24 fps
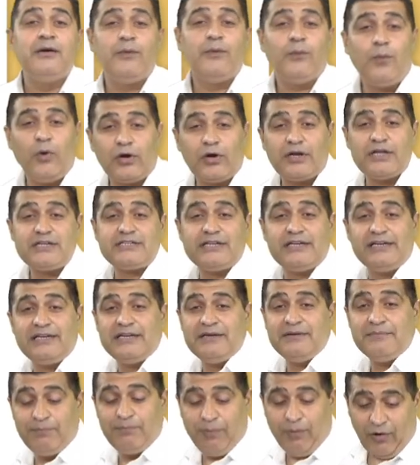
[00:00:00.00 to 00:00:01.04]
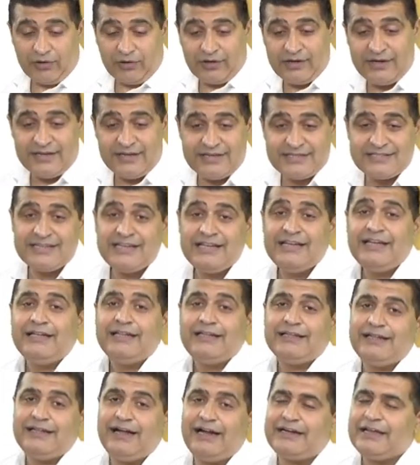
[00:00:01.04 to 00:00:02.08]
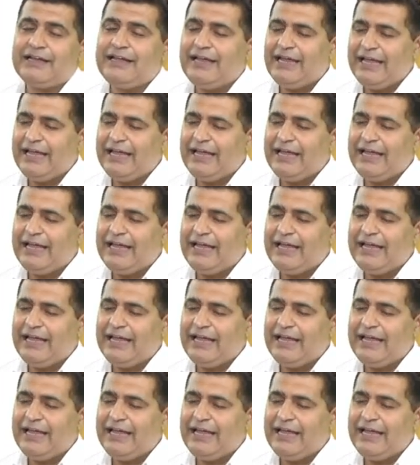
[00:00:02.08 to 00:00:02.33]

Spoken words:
What is really important is that